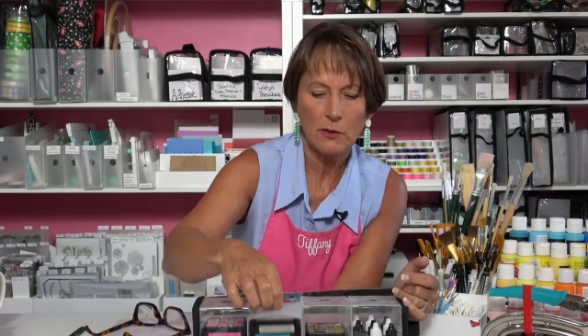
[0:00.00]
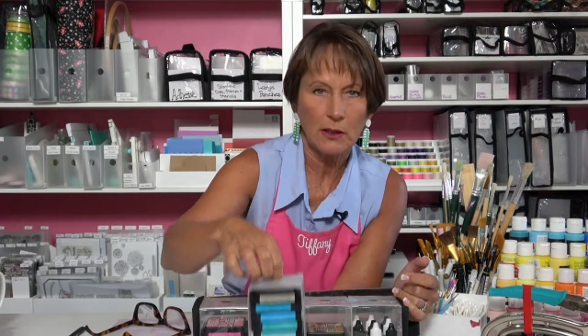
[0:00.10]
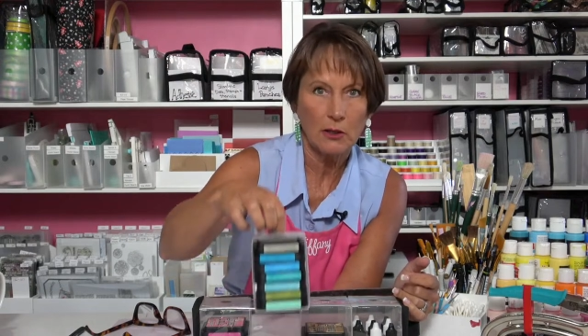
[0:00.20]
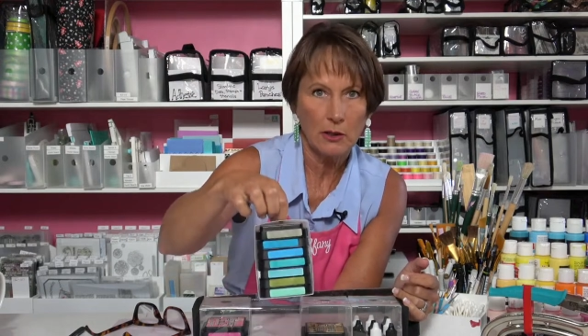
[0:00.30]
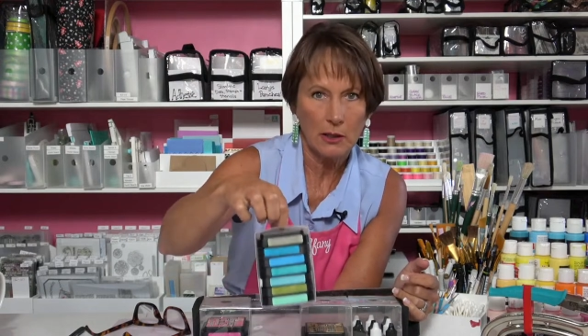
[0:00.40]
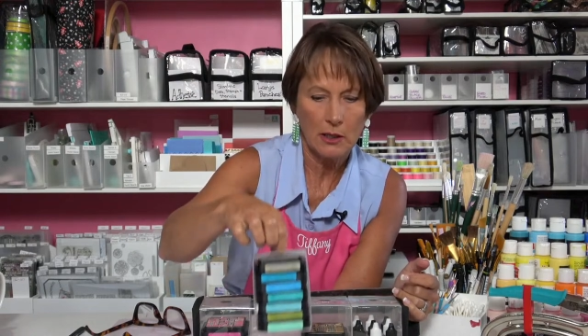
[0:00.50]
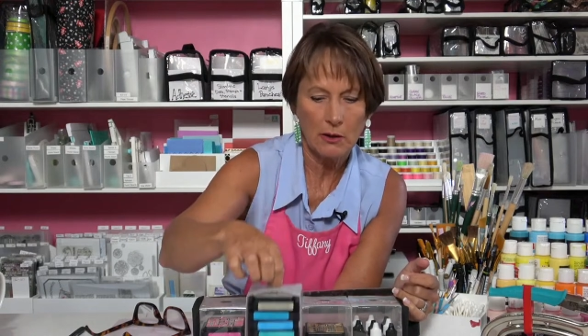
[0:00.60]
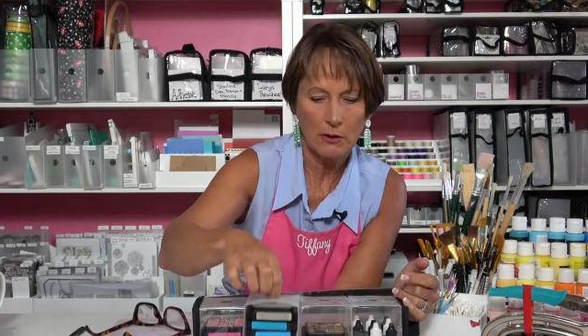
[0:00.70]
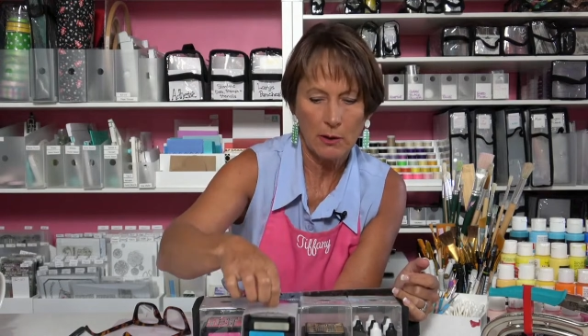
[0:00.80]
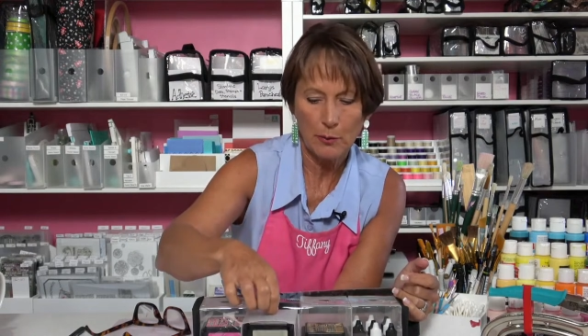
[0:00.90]
so I can hook it
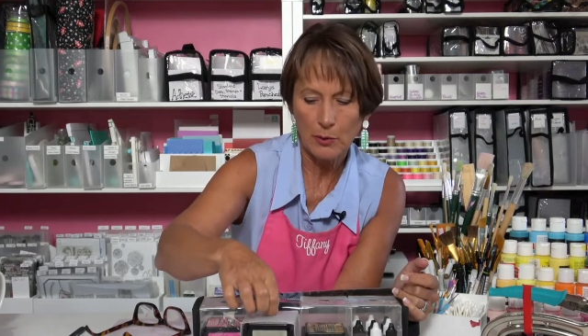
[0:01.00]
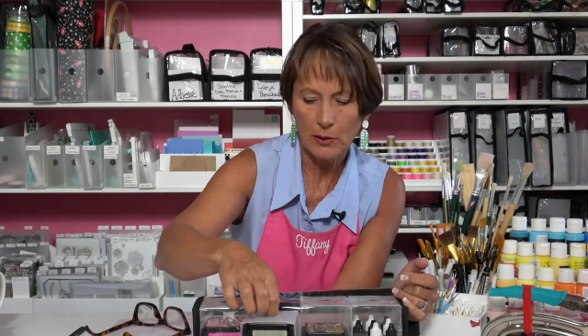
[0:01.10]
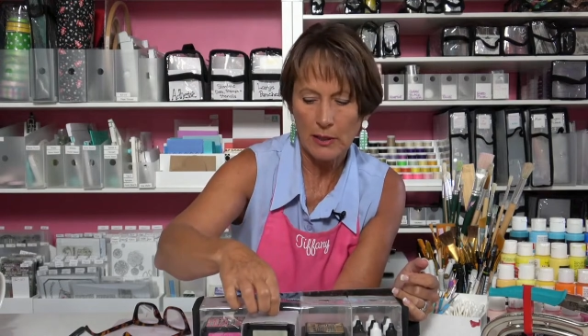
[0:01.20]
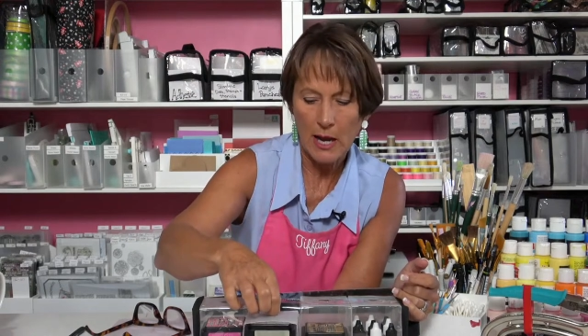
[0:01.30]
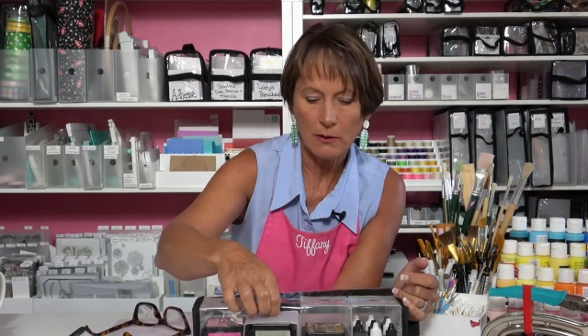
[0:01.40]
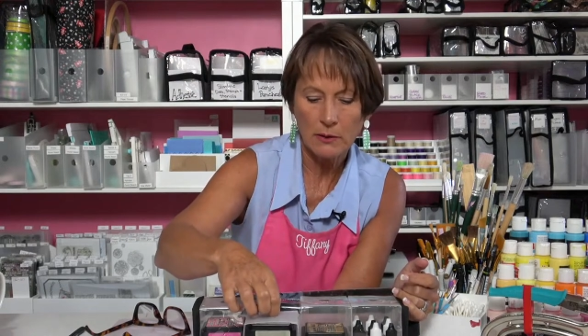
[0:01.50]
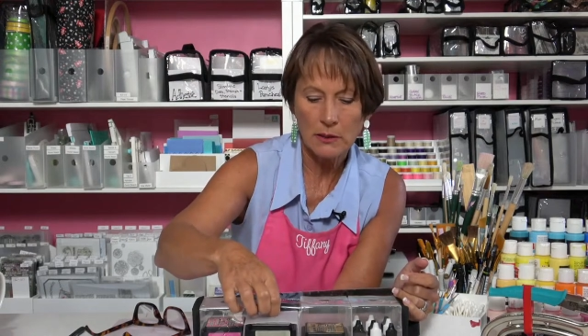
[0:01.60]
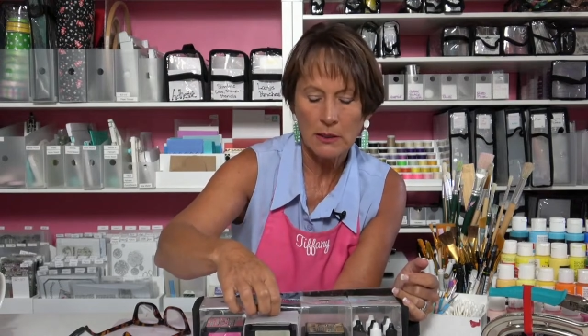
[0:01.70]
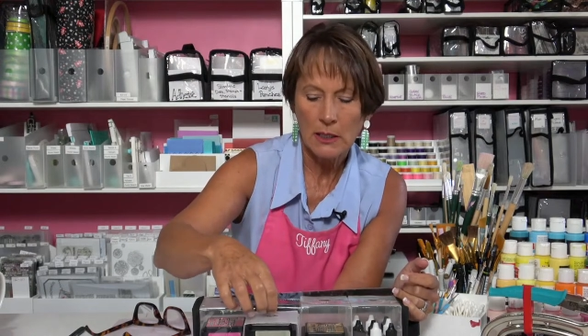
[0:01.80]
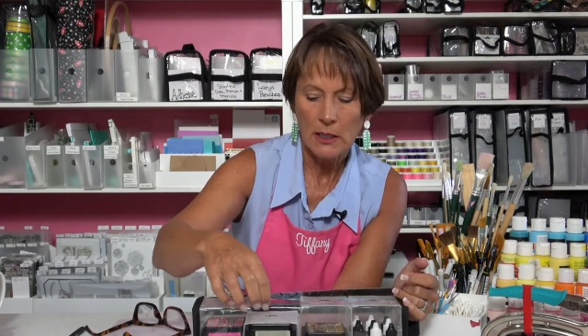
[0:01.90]
under there and pull it out.
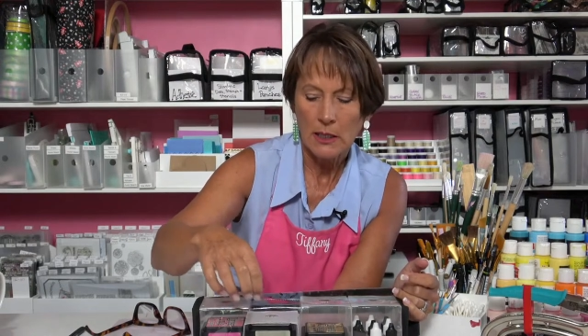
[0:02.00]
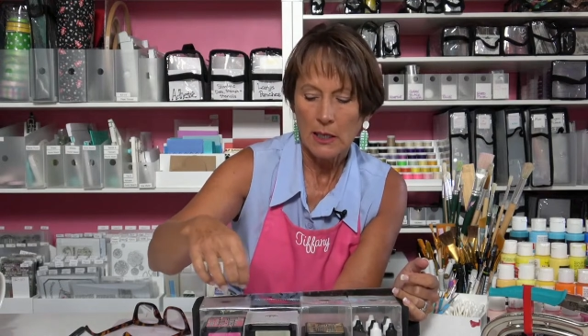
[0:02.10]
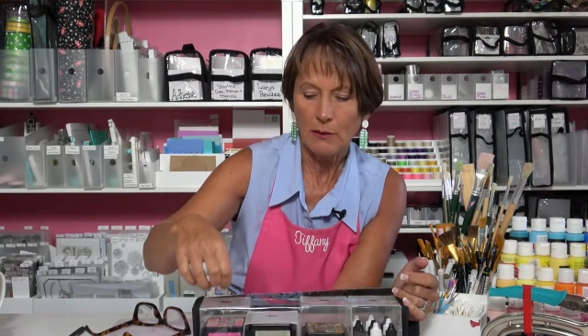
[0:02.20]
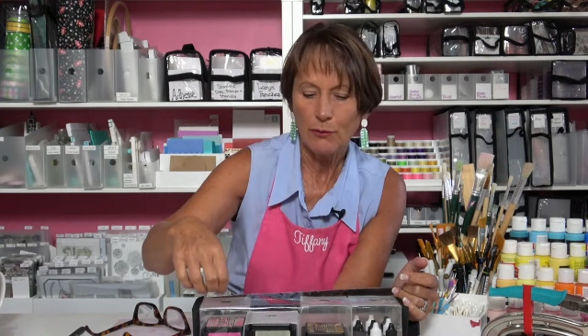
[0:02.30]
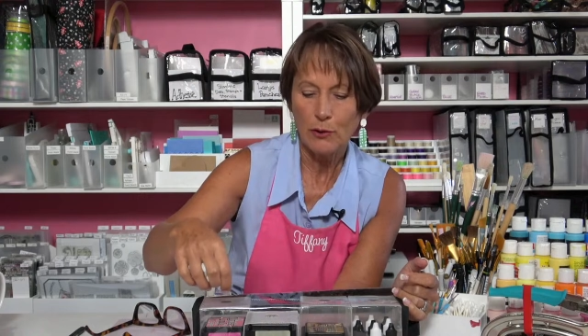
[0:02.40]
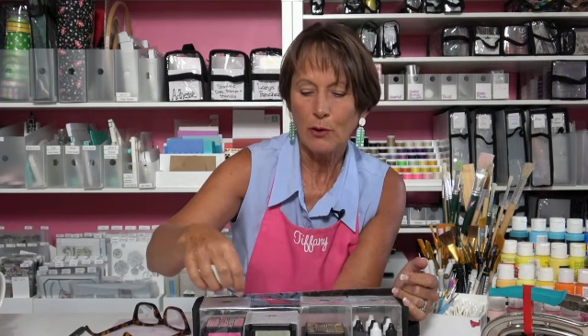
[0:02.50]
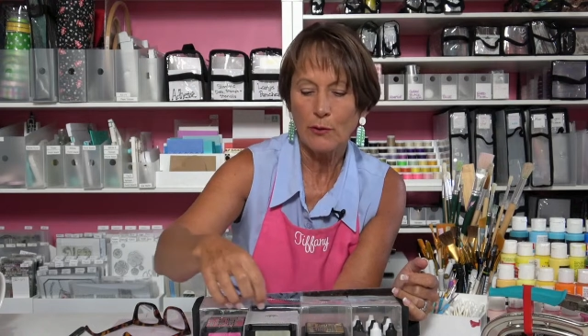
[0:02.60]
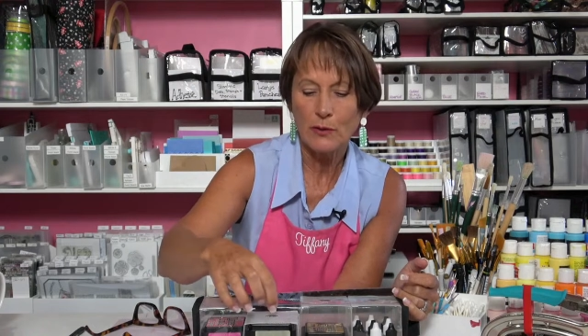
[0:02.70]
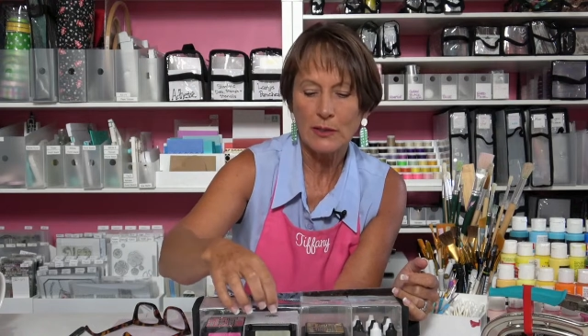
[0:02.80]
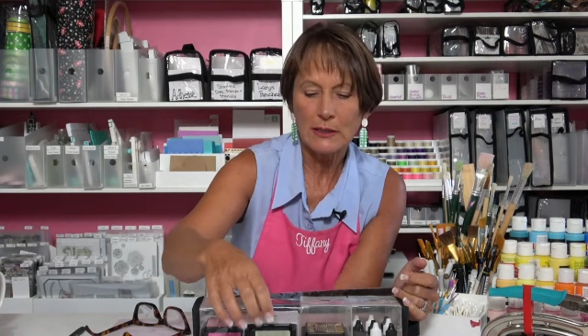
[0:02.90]
If you
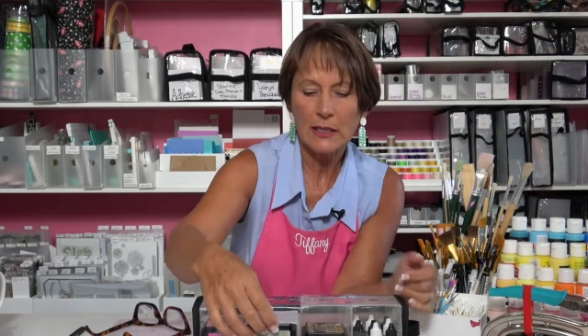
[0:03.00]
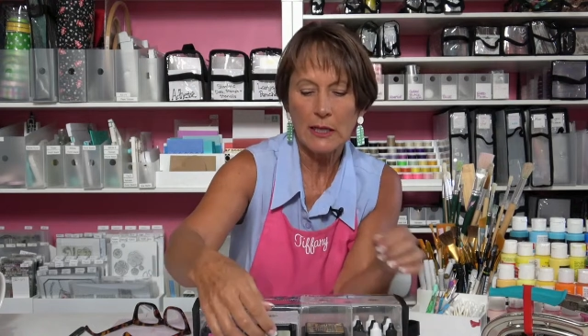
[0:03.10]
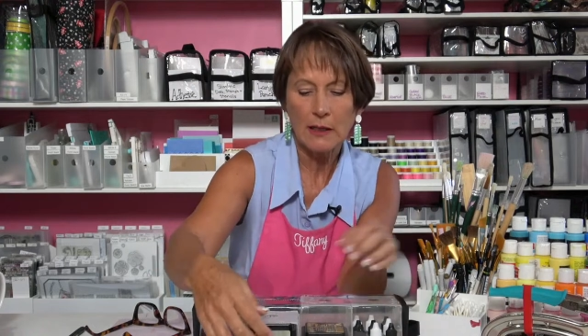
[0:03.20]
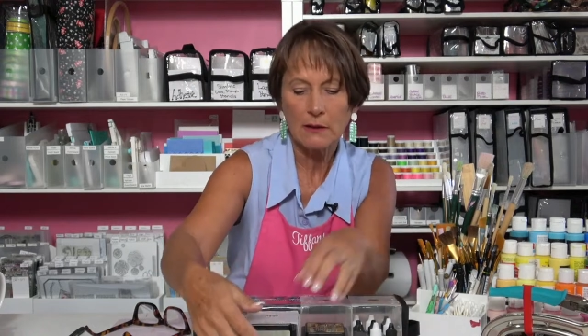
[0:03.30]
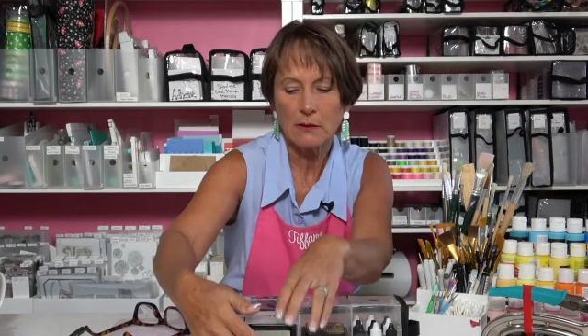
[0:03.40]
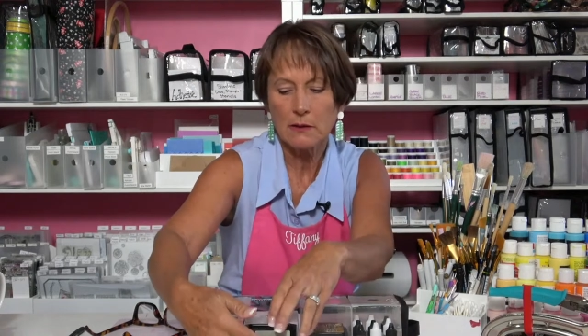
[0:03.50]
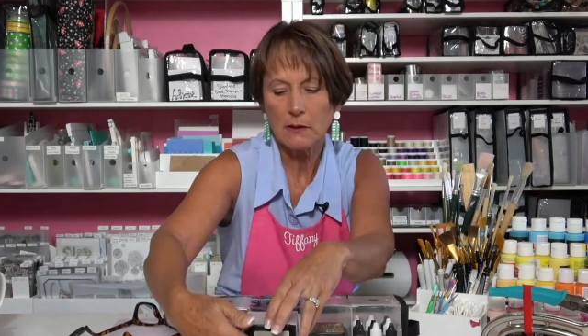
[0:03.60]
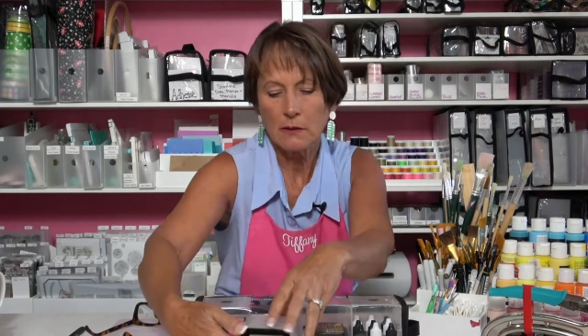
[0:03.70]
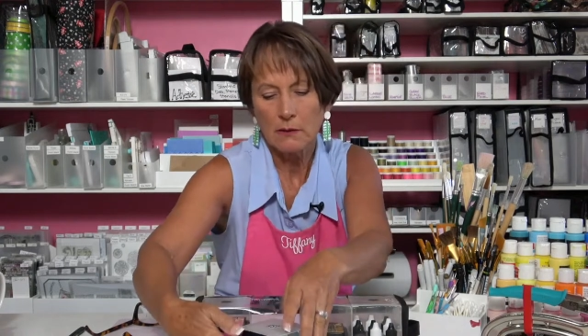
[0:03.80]
go six